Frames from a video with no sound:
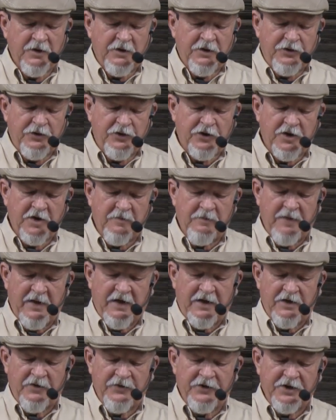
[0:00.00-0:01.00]
You come
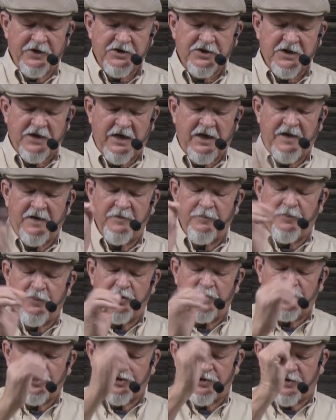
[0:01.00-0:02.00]
back on this side,
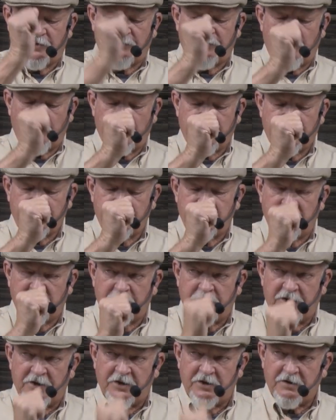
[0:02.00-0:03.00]
put your Forstner
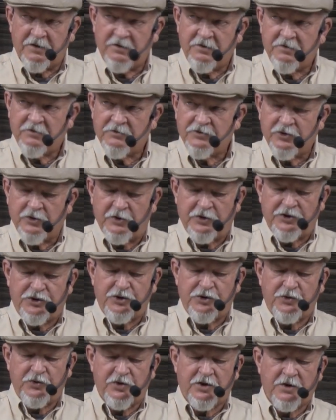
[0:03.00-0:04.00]
bit so that
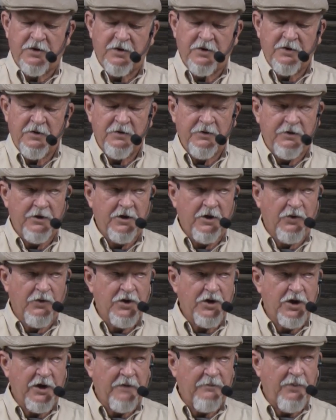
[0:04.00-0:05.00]
you
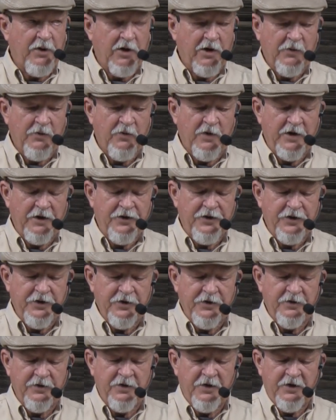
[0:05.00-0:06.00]
cut part way
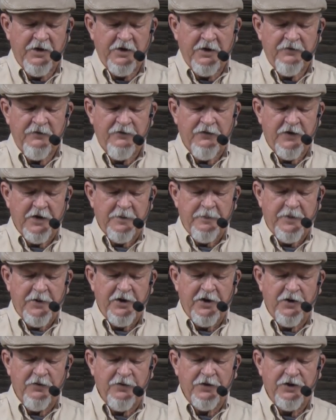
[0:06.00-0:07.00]
through, flip it
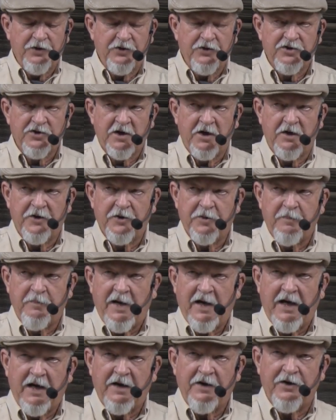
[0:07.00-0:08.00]
over, use the other
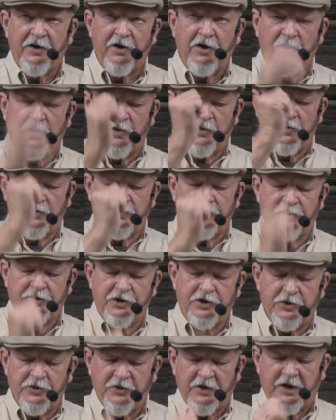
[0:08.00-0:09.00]
pilot hole,
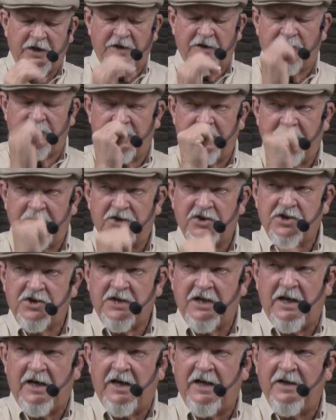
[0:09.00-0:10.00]
do that on each
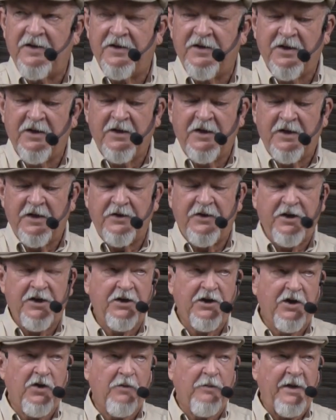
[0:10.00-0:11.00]
side, and then
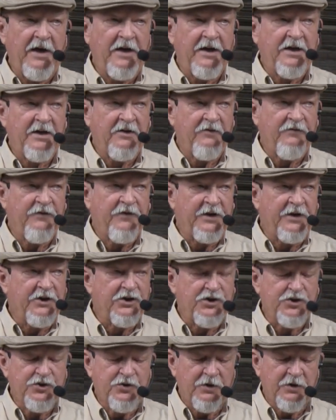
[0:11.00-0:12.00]
go back and finish
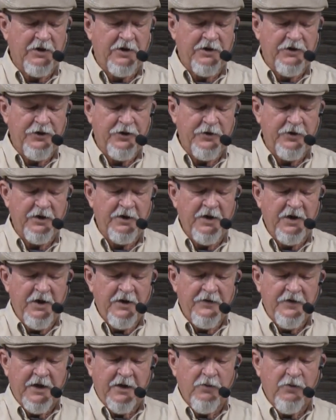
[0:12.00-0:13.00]
drilling through it.
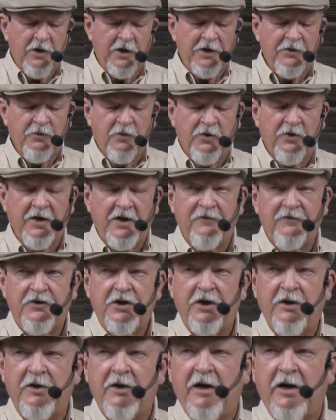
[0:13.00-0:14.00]
That way you won't have
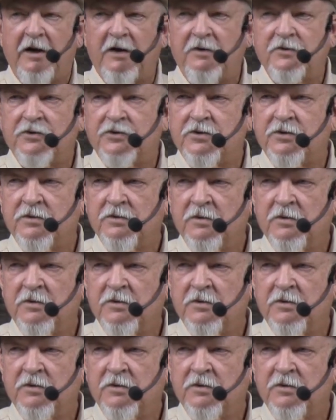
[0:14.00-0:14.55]
tear outs.